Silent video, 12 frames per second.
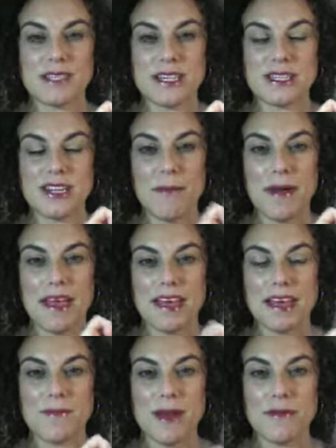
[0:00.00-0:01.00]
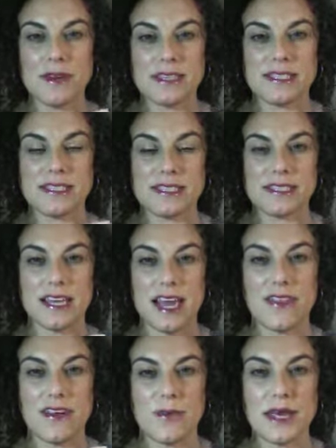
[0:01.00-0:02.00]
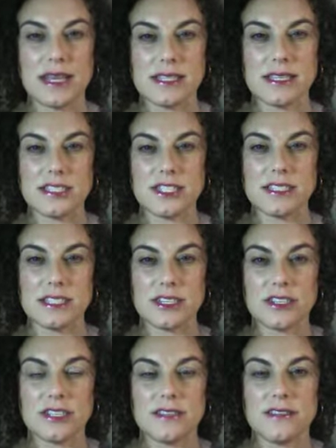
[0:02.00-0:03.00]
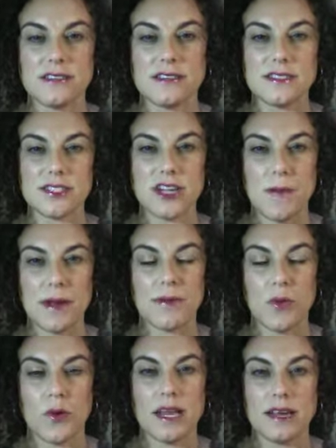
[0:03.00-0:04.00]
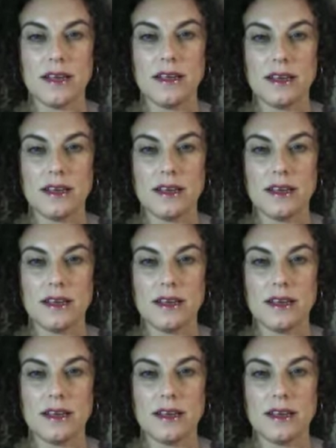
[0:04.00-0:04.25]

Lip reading: I stop by hitting my wrists together because that's just a good stopping point.